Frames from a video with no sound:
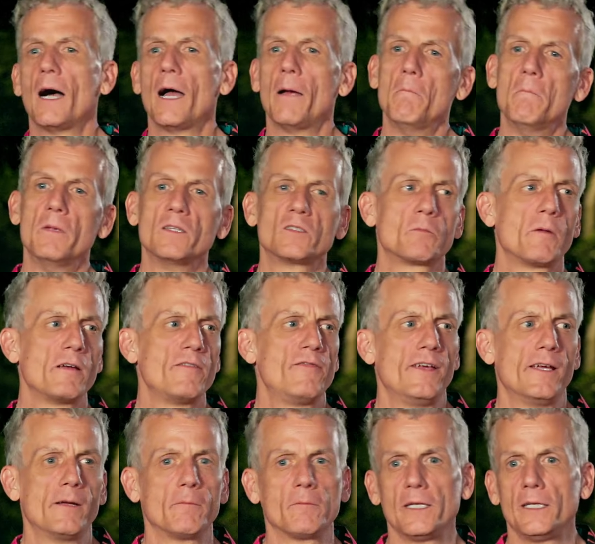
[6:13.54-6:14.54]
I miss my
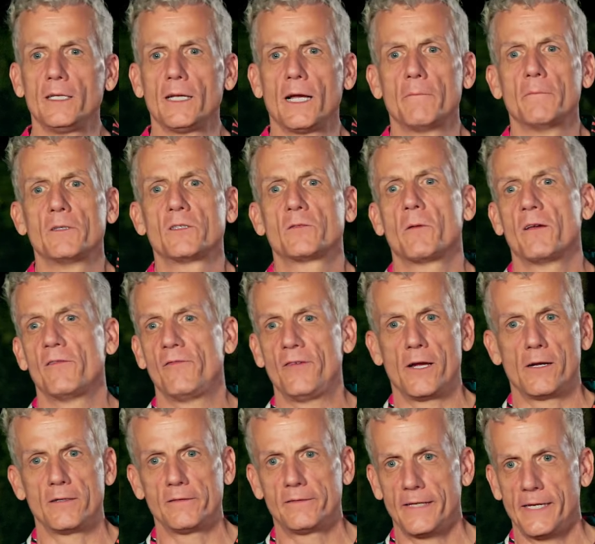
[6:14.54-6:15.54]
family. I miss my
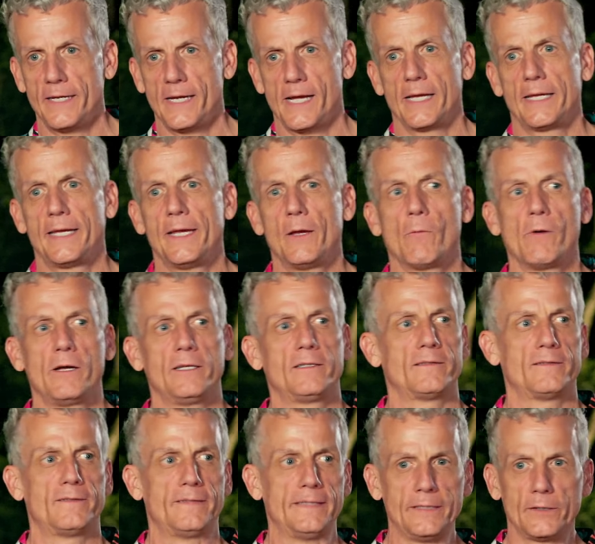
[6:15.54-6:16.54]
fiance. I can't wait
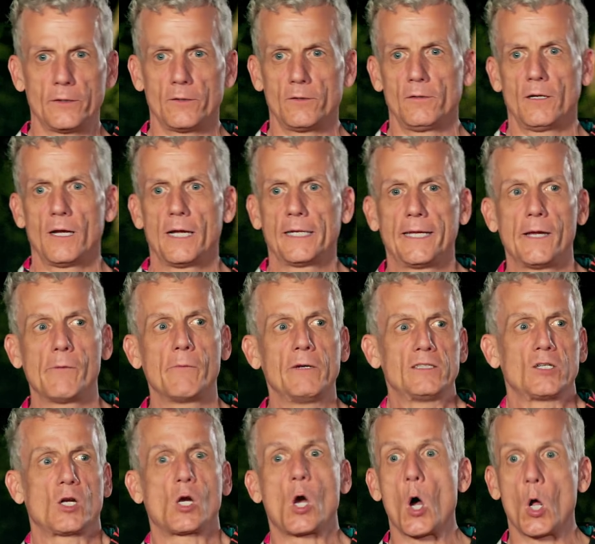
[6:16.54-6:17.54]
to see her. I can't
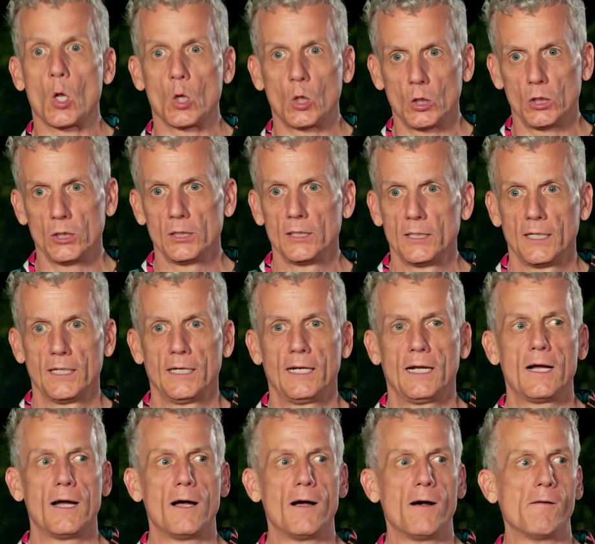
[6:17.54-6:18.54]
wait to call her.
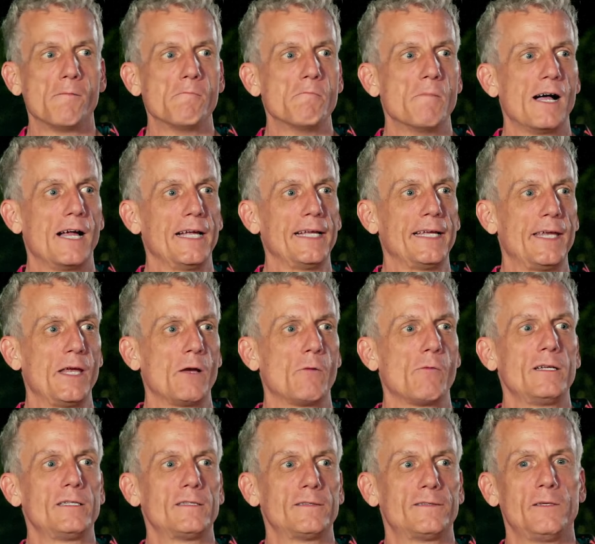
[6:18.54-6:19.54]
I can't
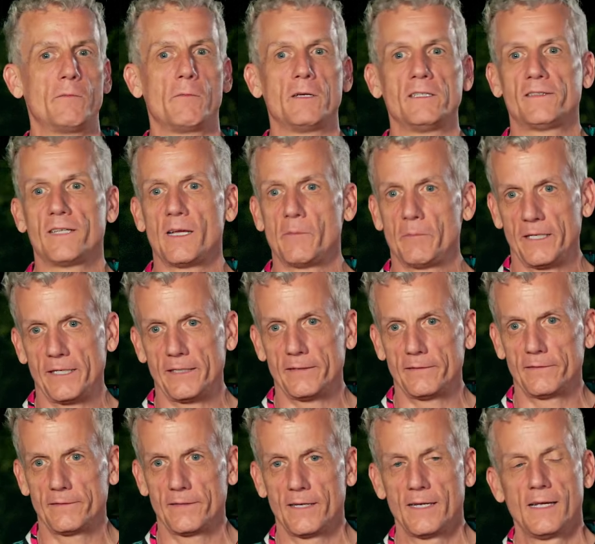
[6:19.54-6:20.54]
wait to see my
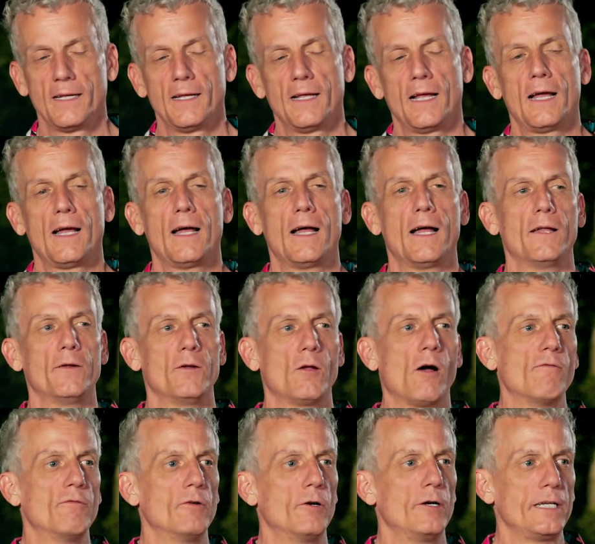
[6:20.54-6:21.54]
stepkids.
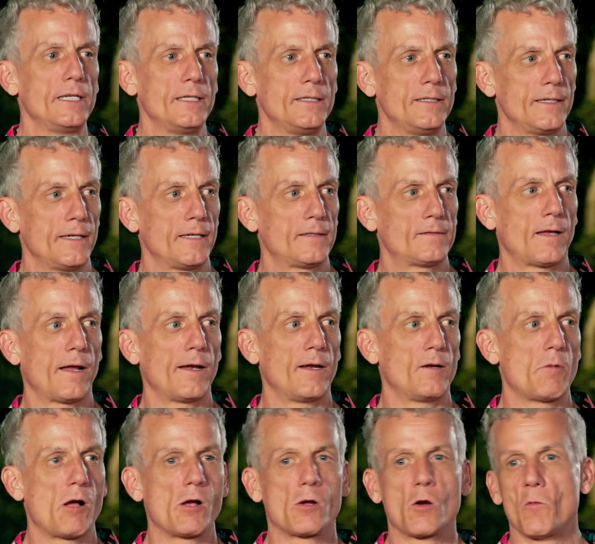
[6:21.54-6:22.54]
Not very excited
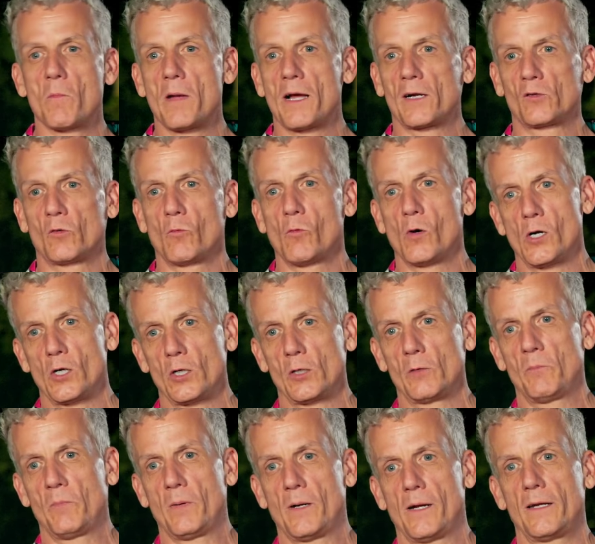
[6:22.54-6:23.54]
about going back to work,
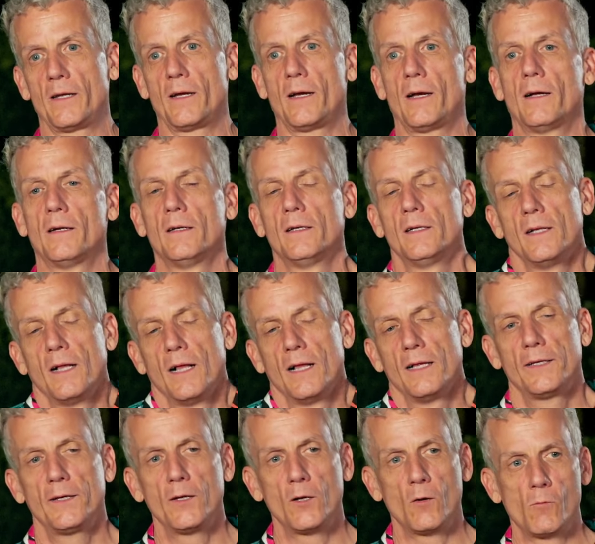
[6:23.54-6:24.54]
but
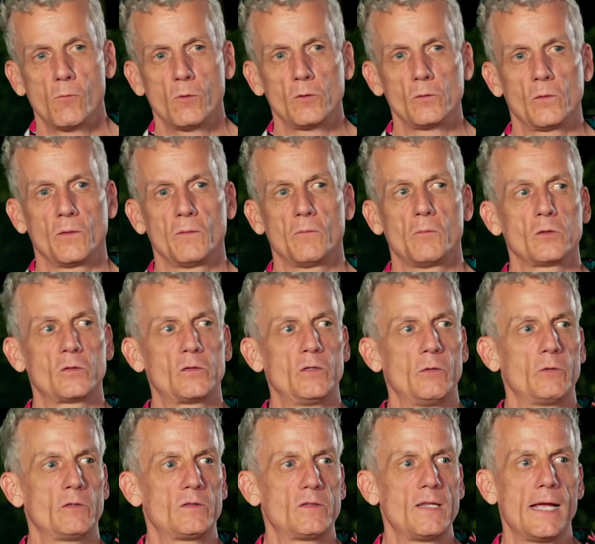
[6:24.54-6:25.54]
we'll see
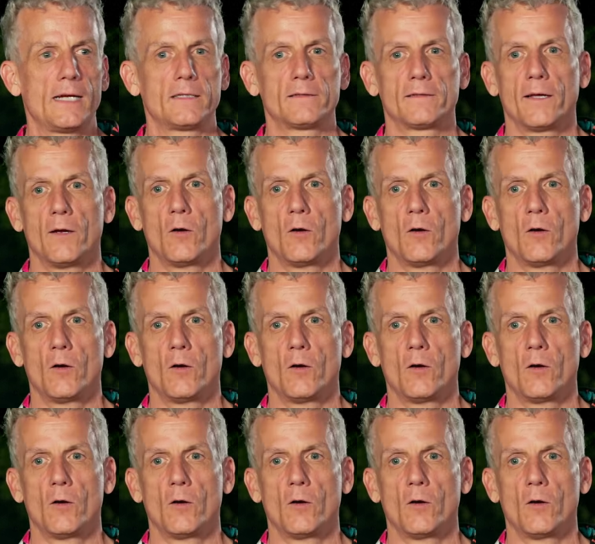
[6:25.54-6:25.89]
what's next.